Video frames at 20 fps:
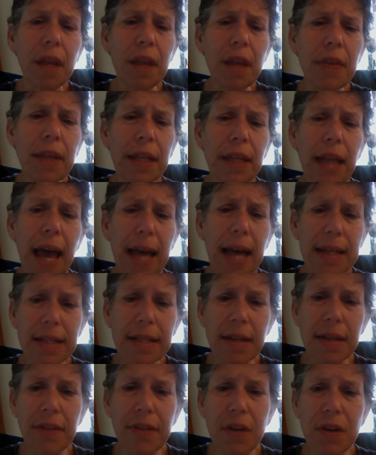the last
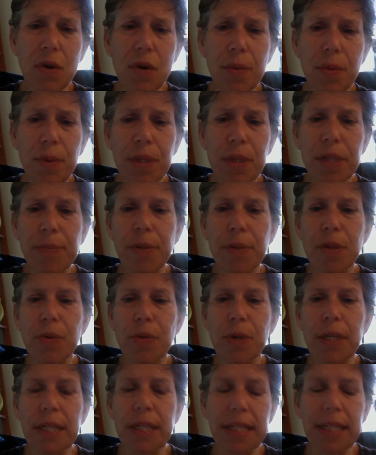of the core principles we're
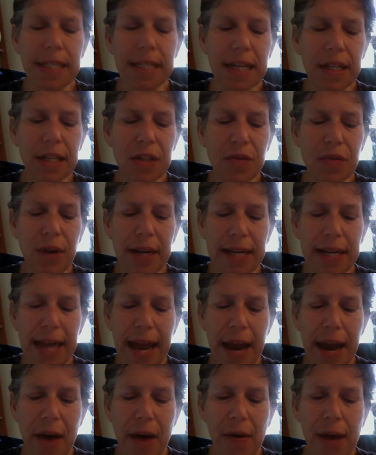going to discuss right
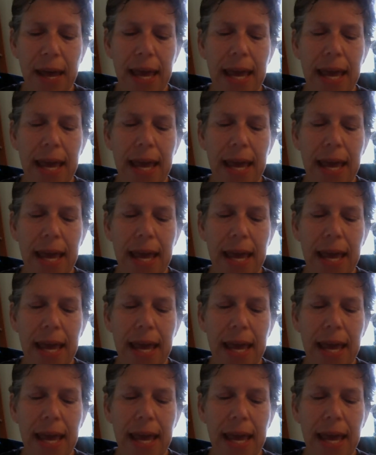now.